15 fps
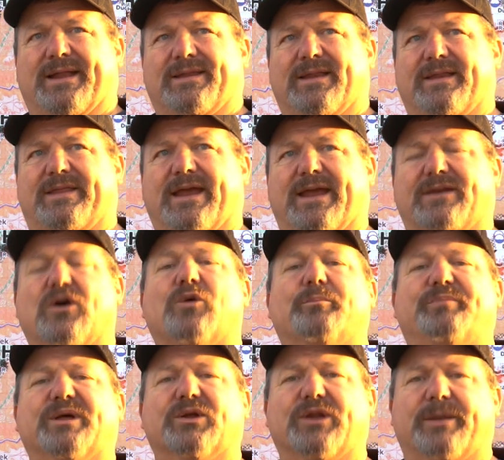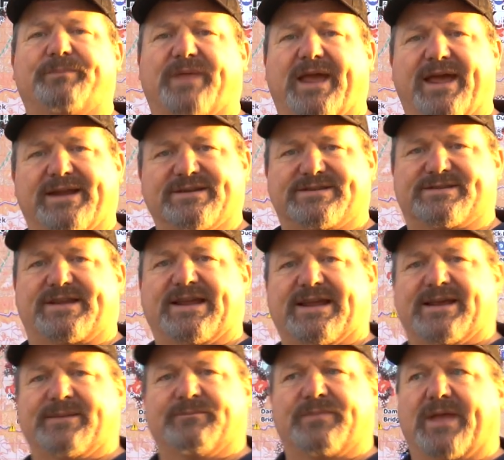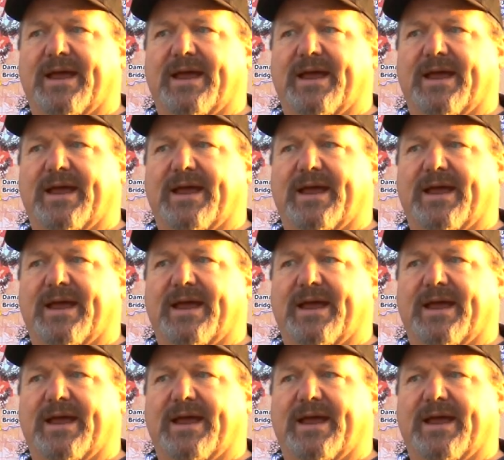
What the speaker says: they don't build up the head of steam